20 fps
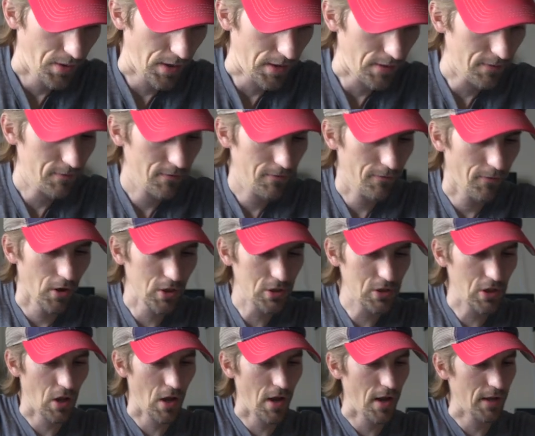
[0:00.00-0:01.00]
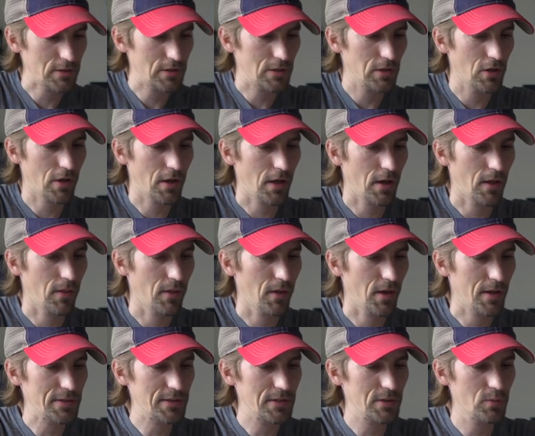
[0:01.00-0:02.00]
but first glance looking
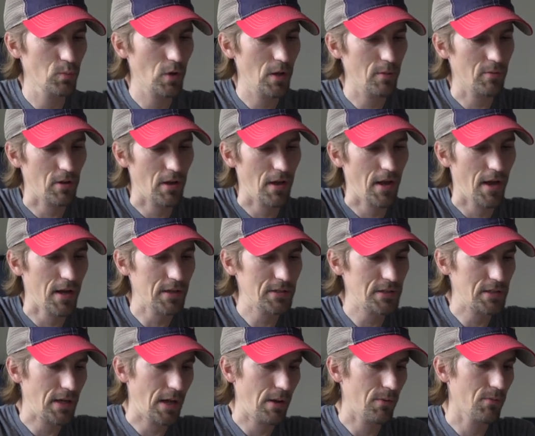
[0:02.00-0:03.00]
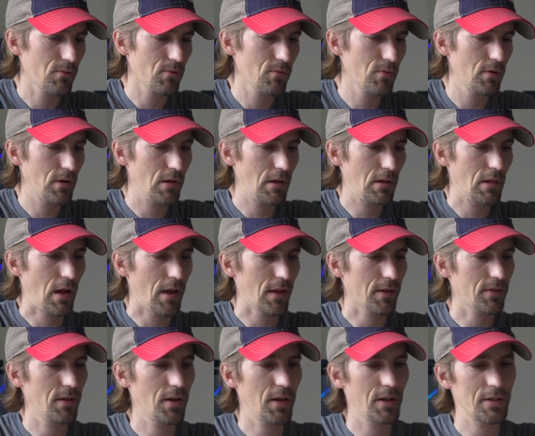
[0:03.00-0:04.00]
at this Weebill S, I really
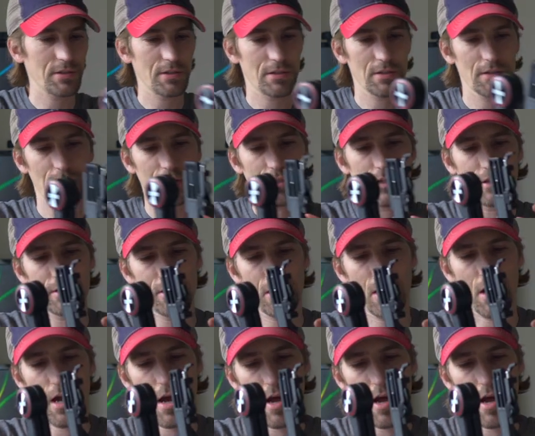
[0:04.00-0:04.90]
like this. It